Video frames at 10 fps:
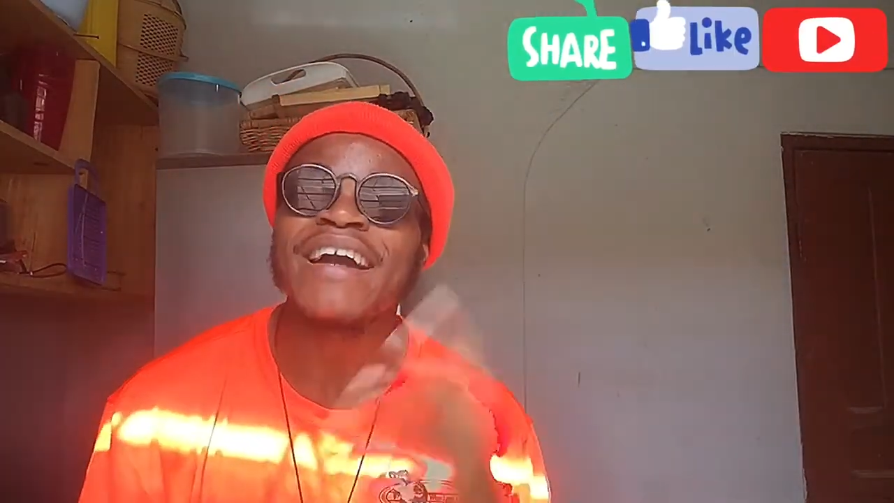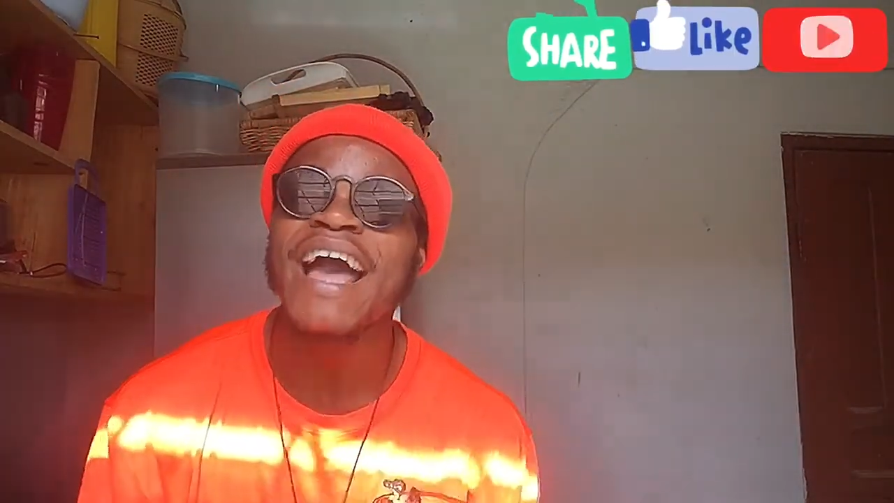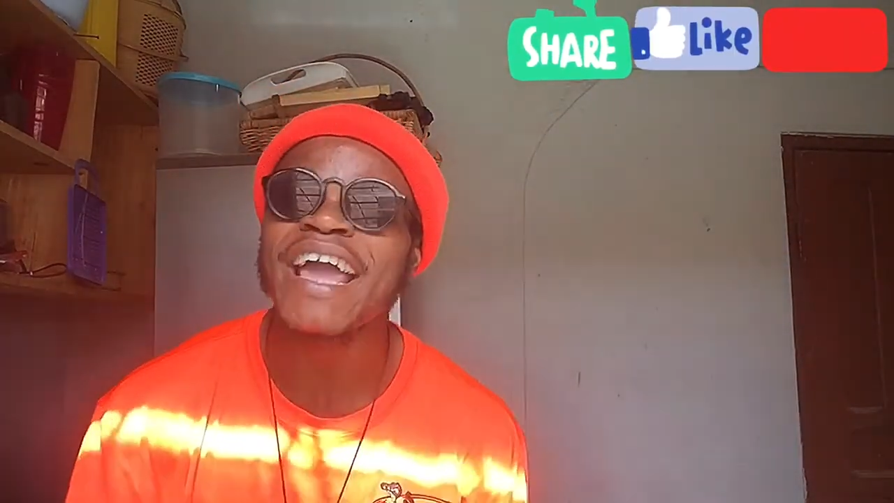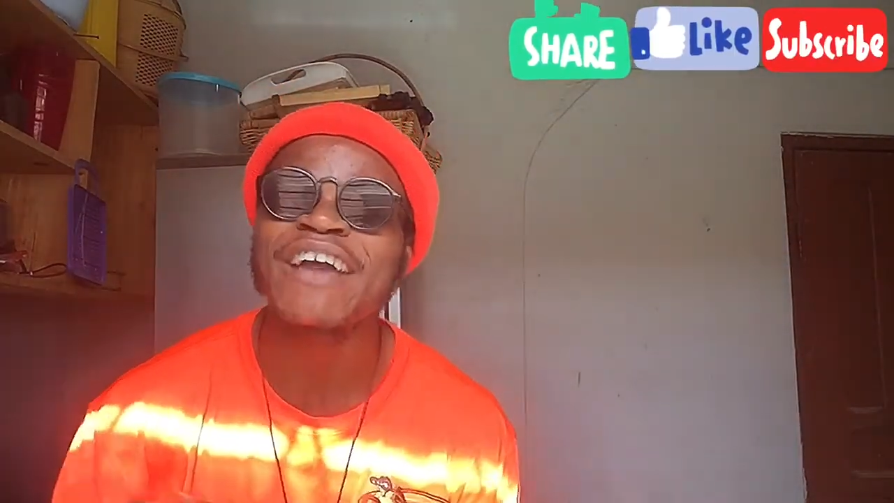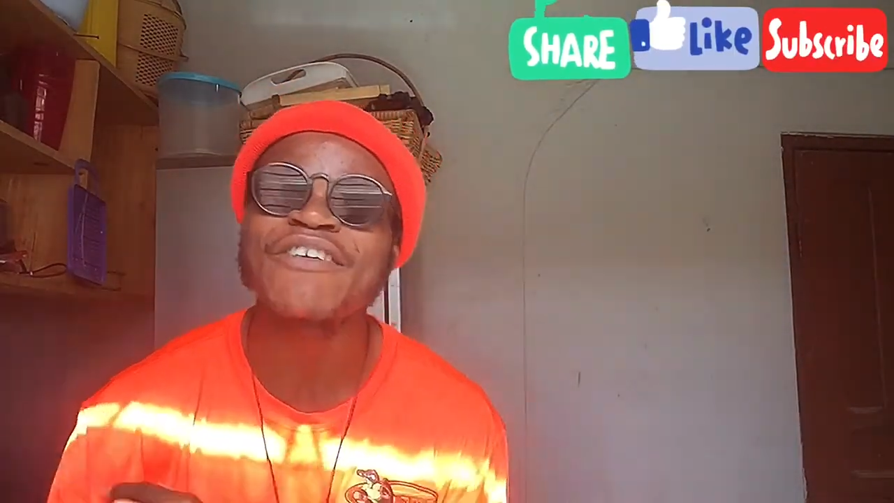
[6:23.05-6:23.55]

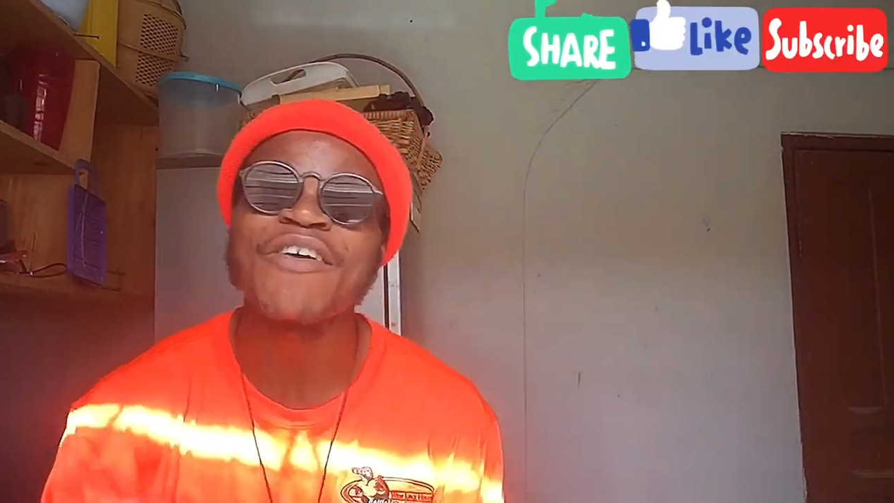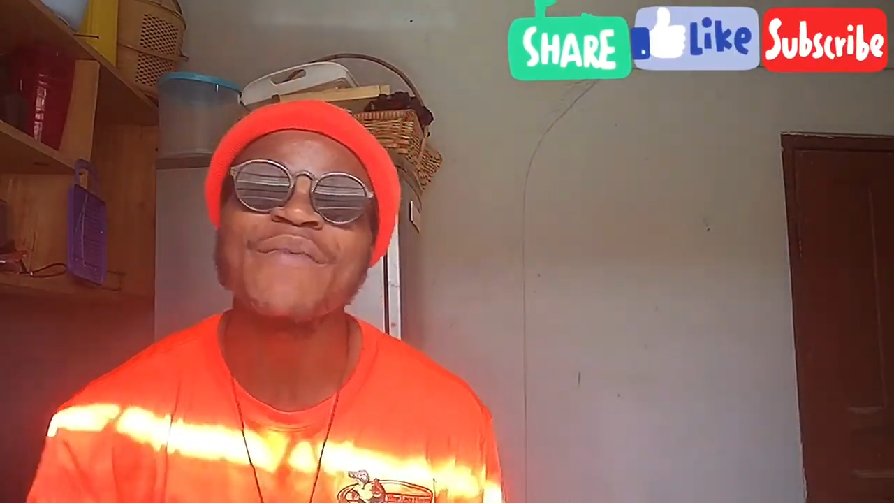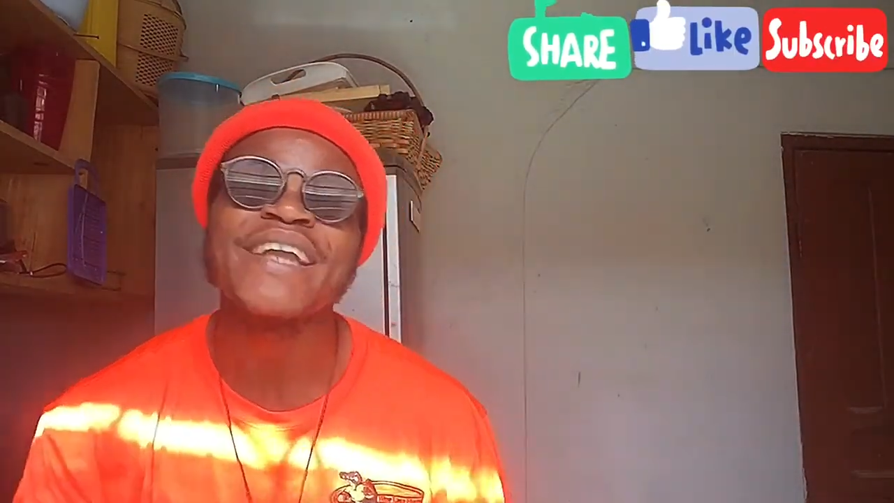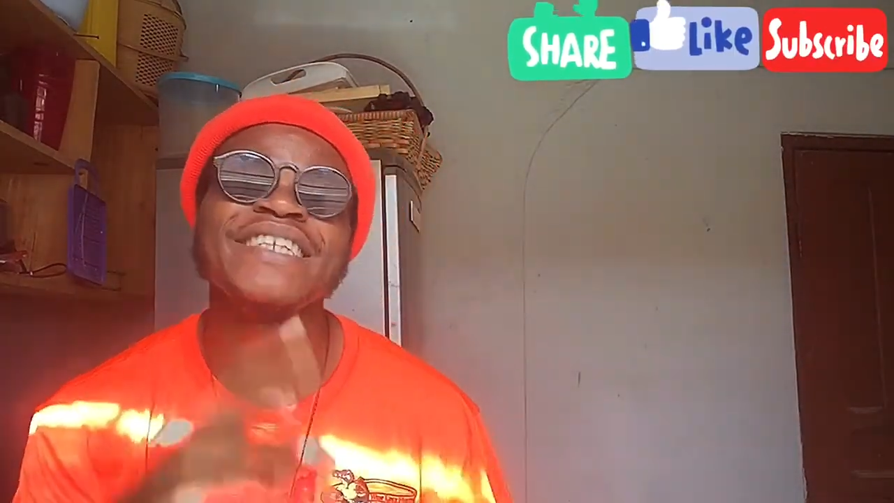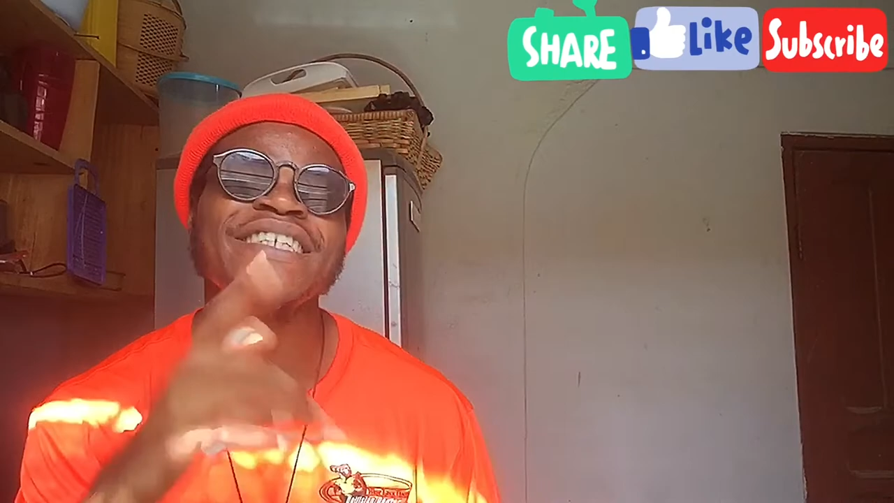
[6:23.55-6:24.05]
Like,
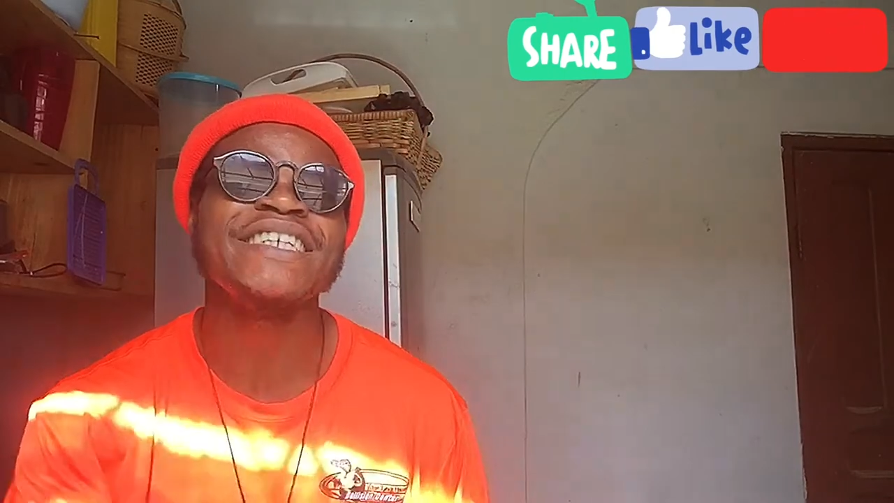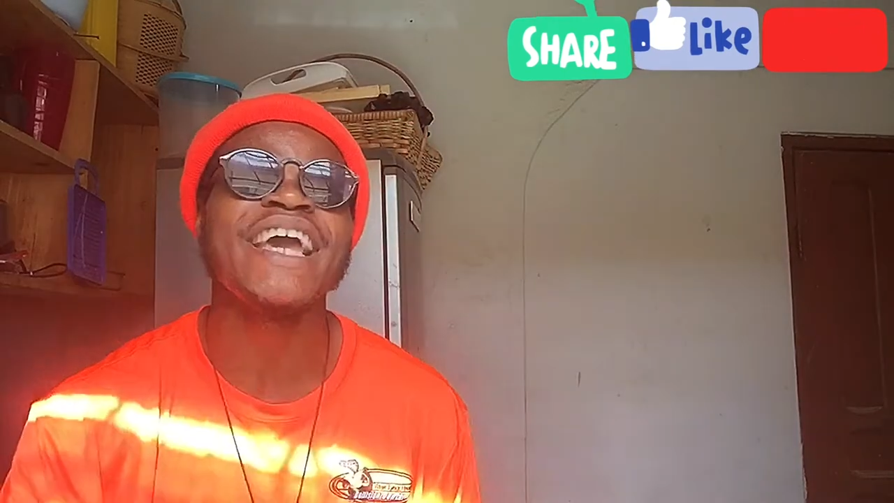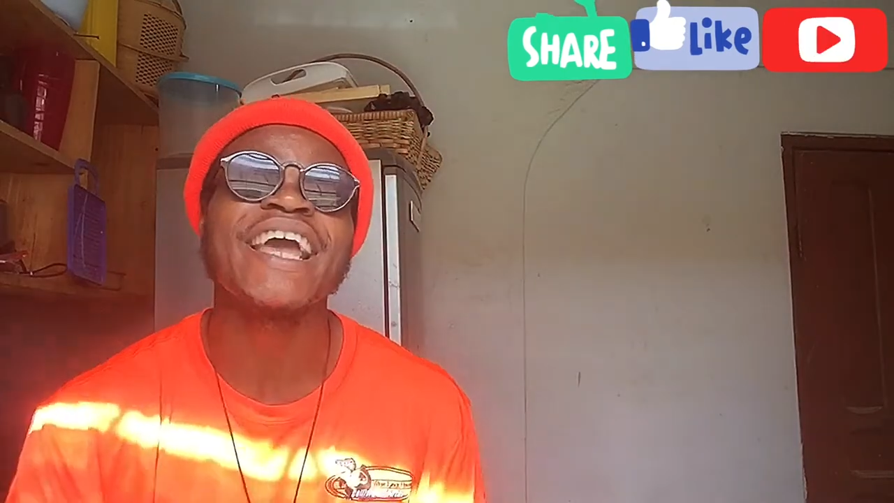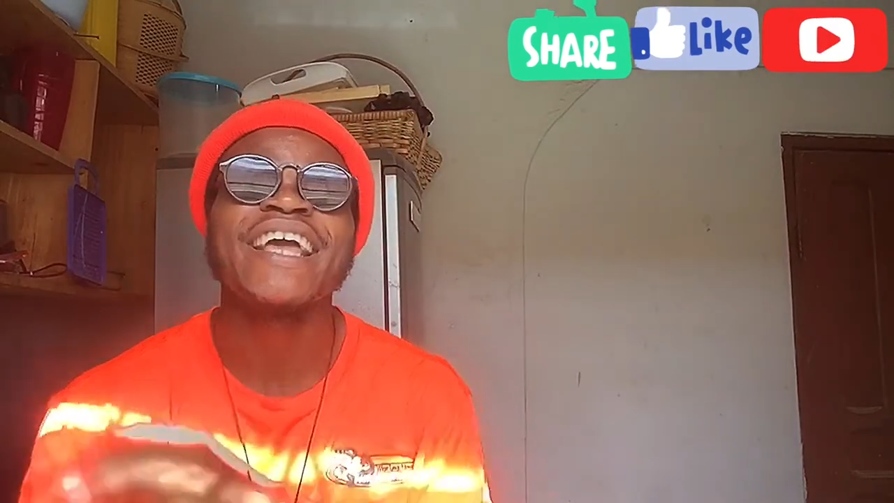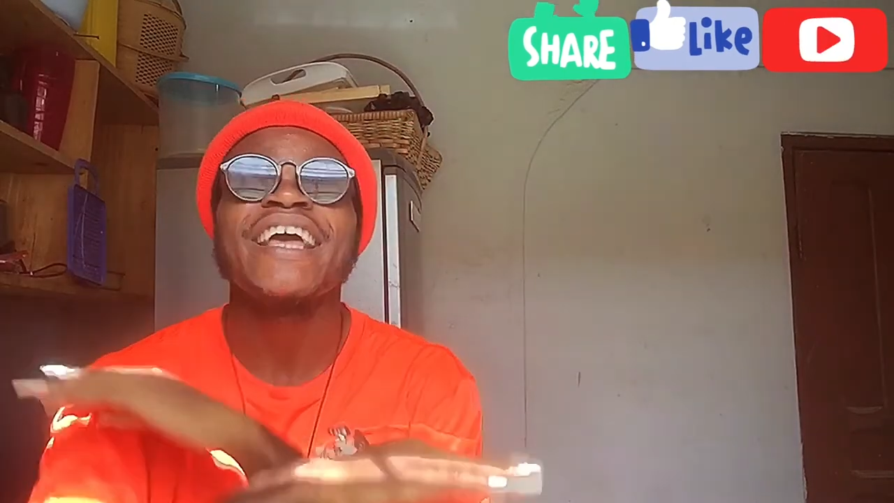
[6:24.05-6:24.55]
comment,
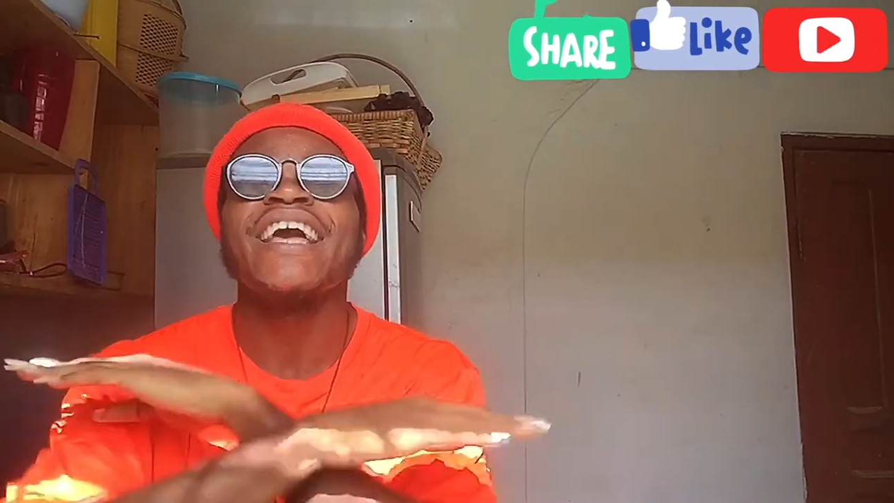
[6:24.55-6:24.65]
share,